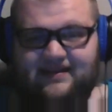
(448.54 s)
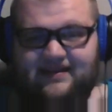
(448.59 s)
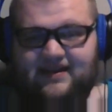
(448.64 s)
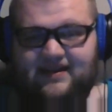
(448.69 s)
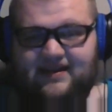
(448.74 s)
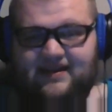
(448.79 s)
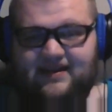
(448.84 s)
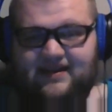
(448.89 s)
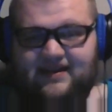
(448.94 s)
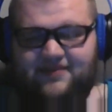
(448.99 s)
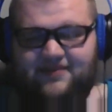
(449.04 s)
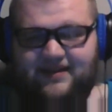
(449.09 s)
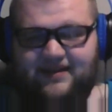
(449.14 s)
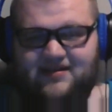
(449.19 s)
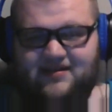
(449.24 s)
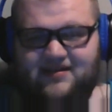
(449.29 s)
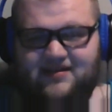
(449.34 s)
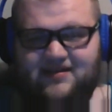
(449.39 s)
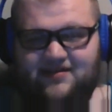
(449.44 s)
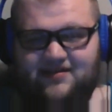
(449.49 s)
they go play
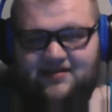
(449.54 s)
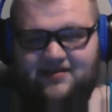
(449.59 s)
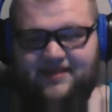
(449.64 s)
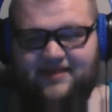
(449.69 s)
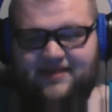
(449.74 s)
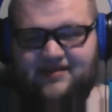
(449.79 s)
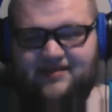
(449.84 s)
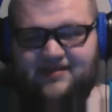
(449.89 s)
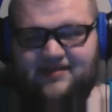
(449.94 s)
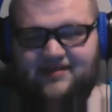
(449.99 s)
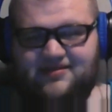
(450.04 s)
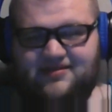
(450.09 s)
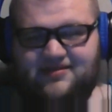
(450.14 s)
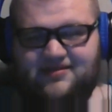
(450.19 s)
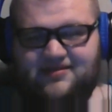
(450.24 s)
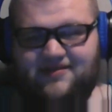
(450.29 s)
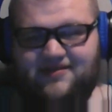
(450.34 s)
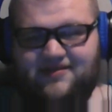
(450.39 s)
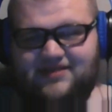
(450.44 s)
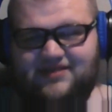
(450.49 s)
Southern Methodist
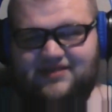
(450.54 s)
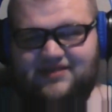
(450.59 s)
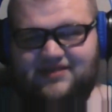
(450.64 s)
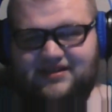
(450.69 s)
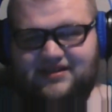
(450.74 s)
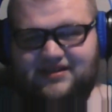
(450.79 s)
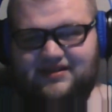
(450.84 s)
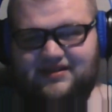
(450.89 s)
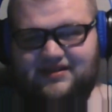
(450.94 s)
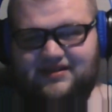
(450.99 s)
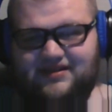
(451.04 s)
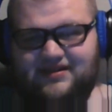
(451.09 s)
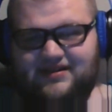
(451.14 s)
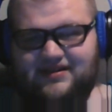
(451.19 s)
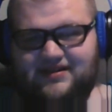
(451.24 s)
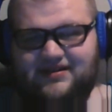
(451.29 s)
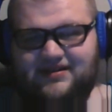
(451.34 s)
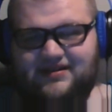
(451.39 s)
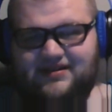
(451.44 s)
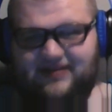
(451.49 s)
University
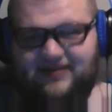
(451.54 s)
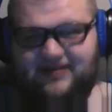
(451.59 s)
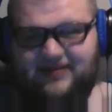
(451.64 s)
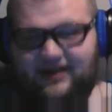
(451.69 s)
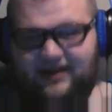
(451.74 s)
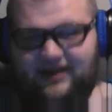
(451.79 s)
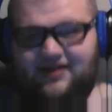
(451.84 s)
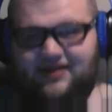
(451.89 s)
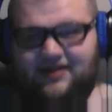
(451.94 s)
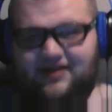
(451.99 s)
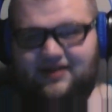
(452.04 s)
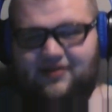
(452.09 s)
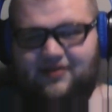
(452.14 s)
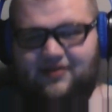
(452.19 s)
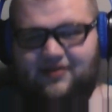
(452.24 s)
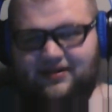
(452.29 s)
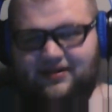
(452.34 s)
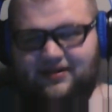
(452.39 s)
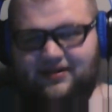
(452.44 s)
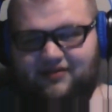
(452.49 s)
and get another
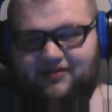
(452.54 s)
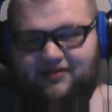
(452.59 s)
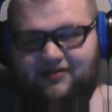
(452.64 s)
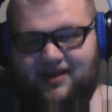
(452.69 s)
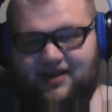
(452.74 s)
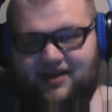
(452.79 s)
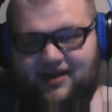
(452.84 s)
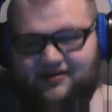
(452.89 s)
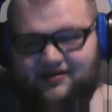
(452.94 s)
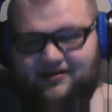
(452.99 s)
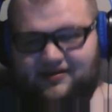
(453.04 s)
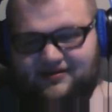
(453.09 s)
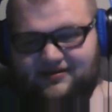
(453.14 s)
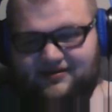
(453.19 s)
win, 3-0.